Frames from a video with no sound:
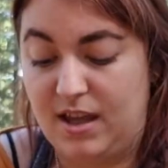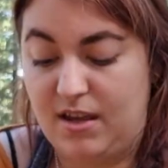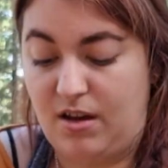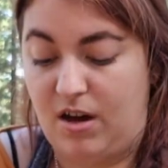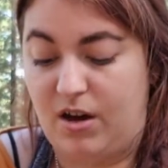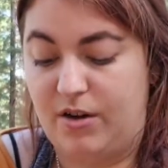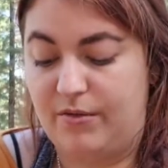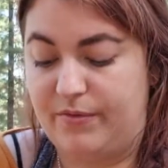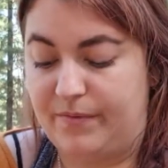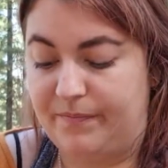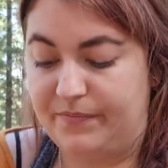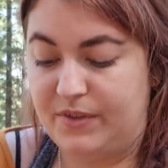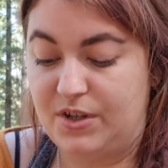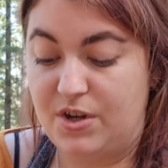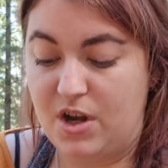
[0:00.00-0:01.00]
of
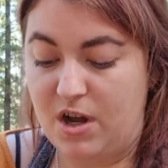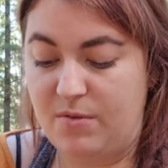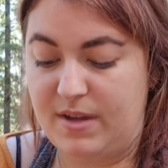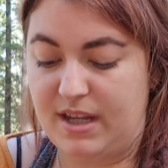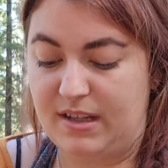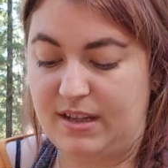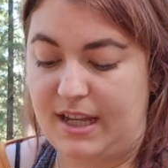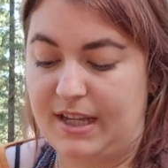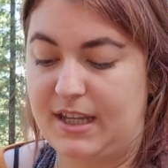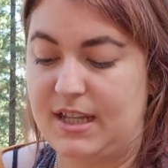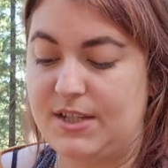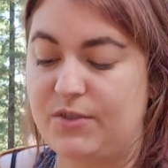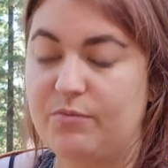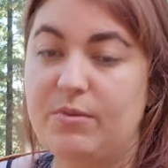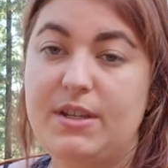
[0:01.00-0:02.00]
knowing, like,
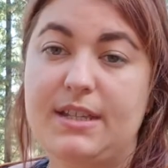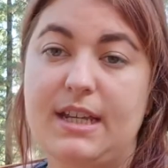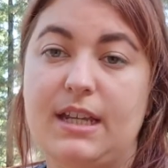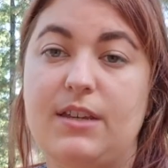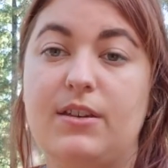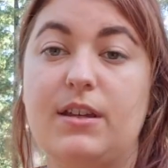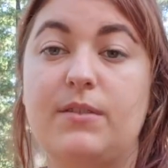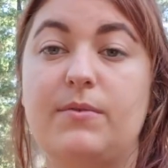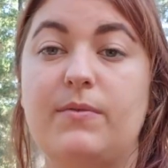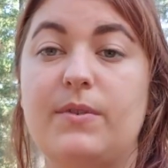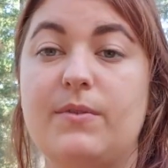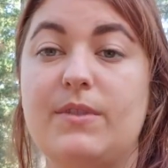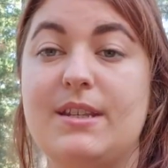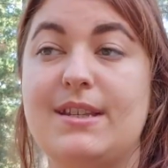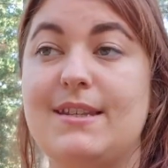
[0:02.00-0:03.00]
it's almost like you can
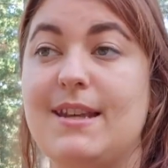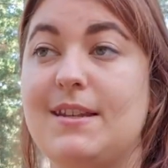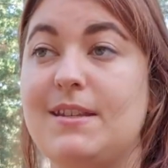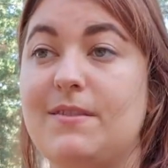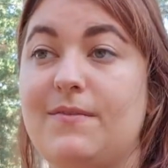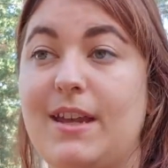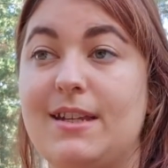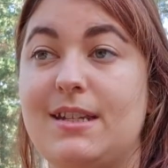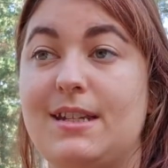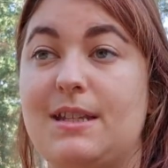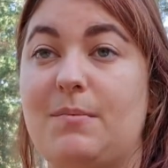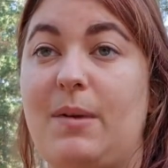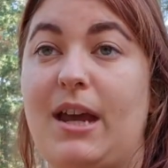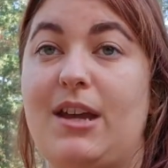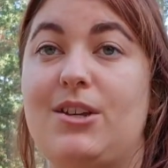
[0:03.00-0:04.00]
feel this sense of
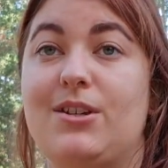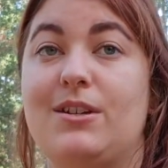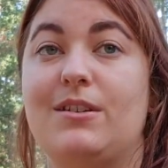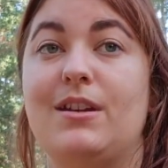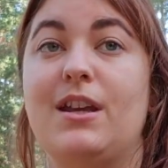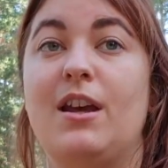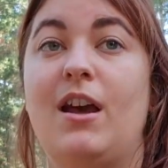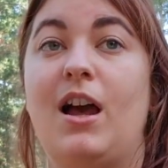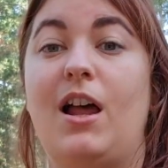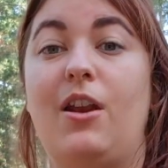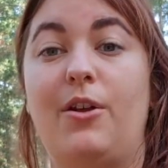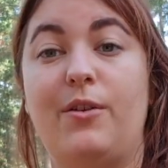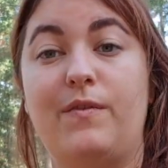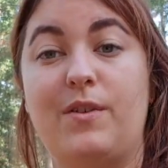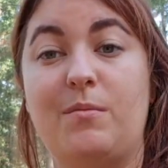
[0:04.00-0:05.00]
anticipation. A
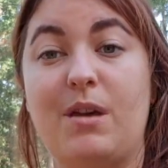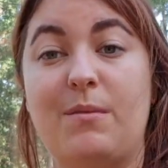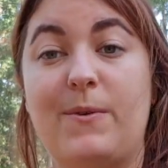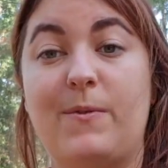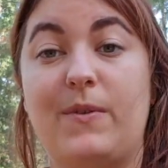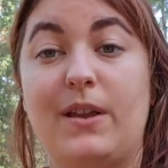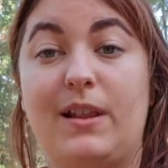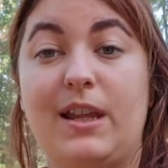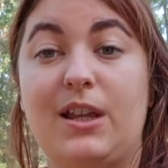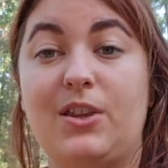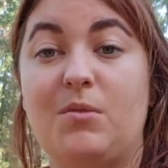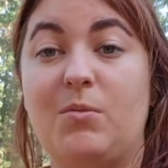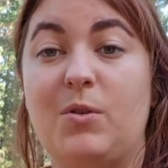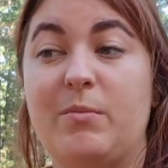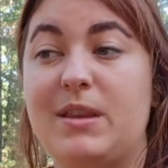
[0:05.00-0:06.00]
lot of you may be feeling at the
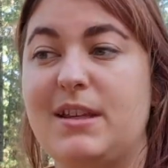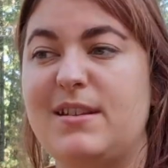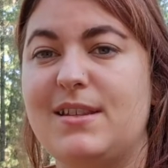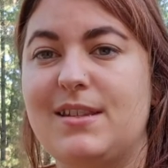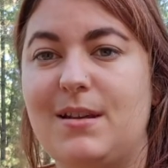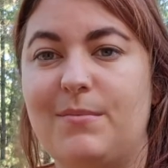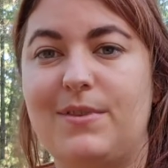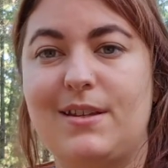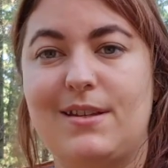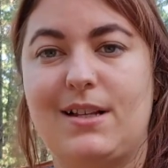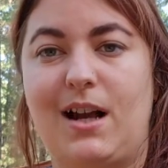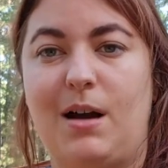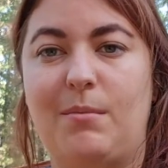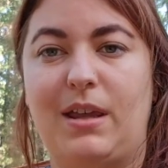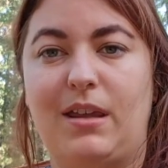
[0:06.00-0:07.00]
moment that something's
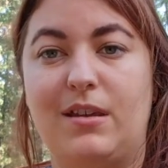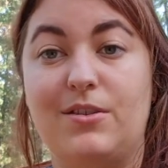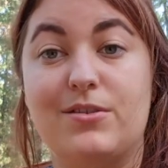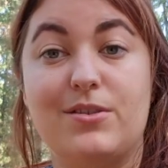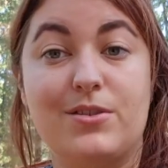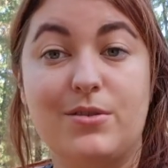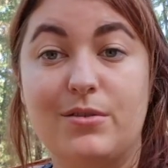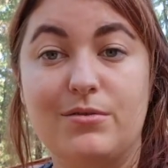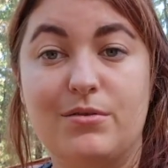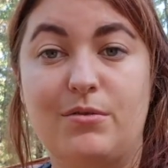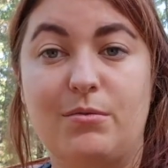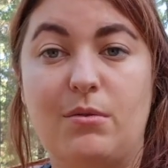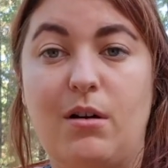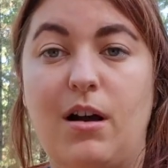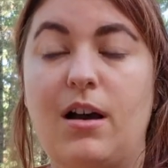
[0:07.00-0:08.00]
coming. You just don't know
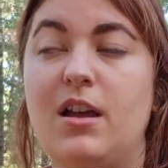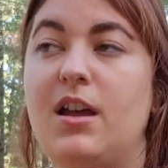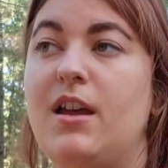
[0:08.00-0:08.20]
what.